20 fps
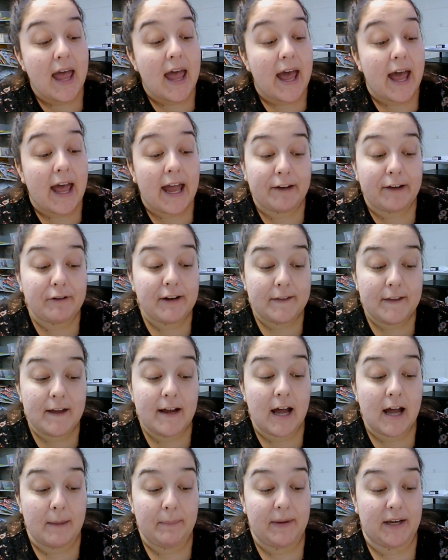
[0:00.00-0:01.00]

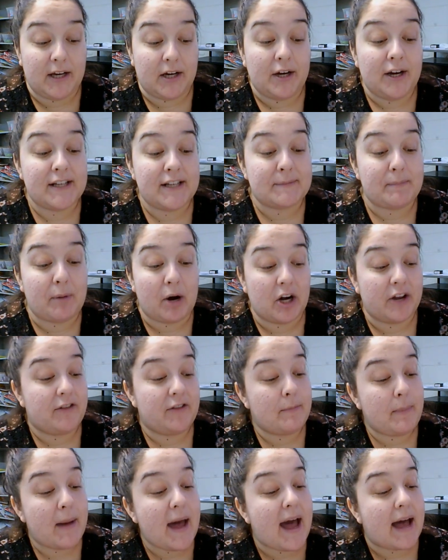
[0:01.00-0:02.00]
Everything up here is part of
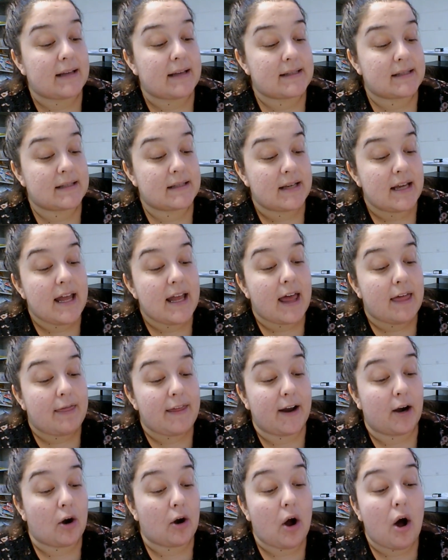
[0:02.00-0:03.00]
the past.
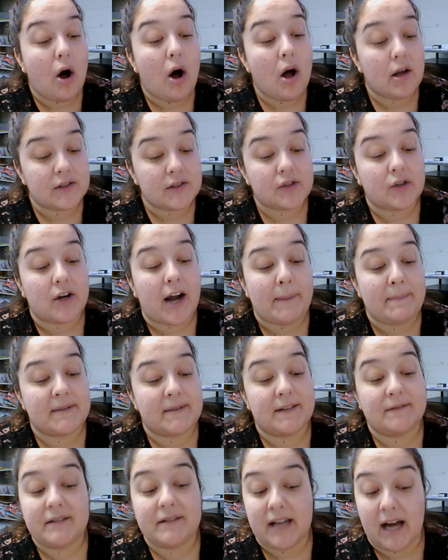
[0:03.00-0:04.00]
They are all
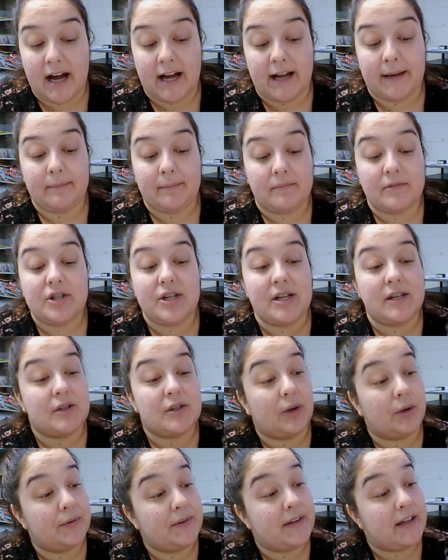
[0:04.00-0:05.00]
scraps of time, G
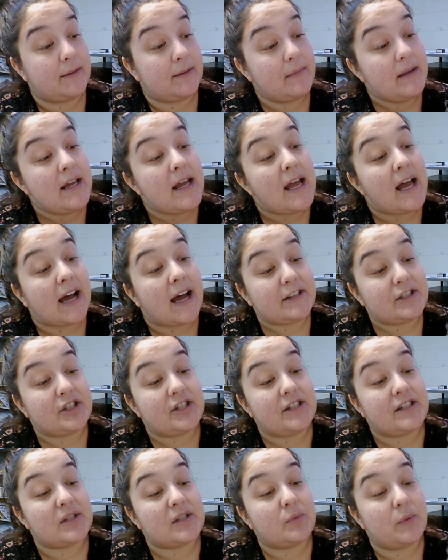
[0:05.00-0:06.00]
told them as
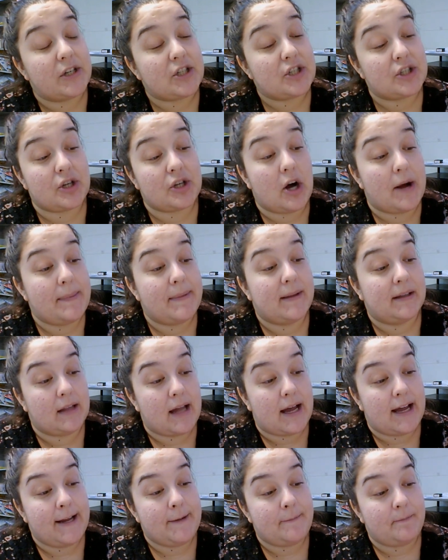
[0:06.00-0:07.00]
she switched on the
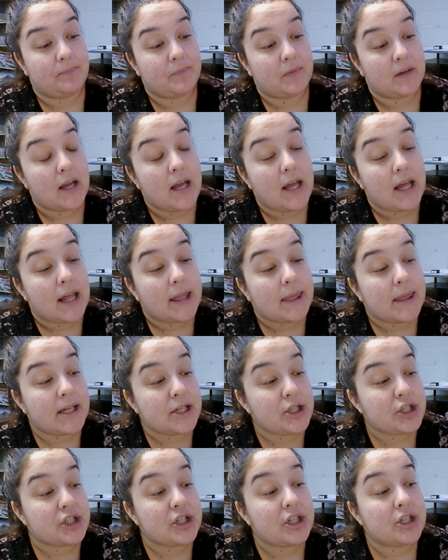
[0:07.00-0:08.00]
light.
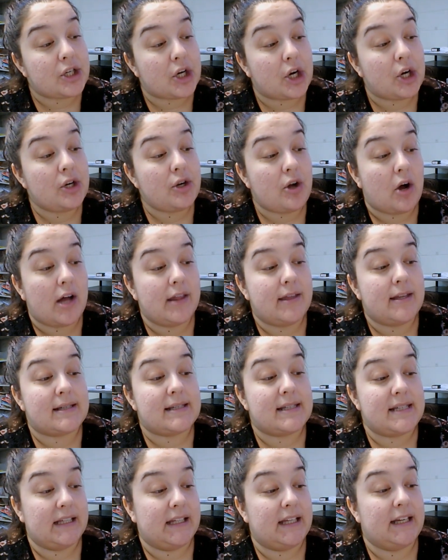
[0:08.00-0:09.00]
Then she turned on the
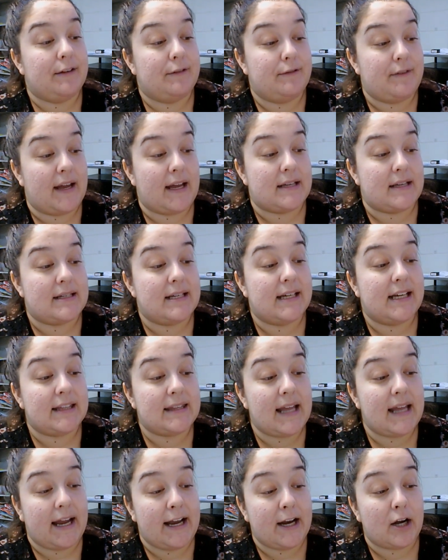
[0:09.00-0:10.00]
ceiling fan to get
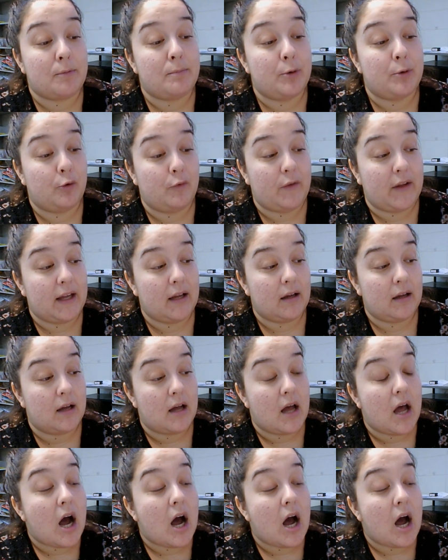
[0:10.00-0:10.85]
the air moving.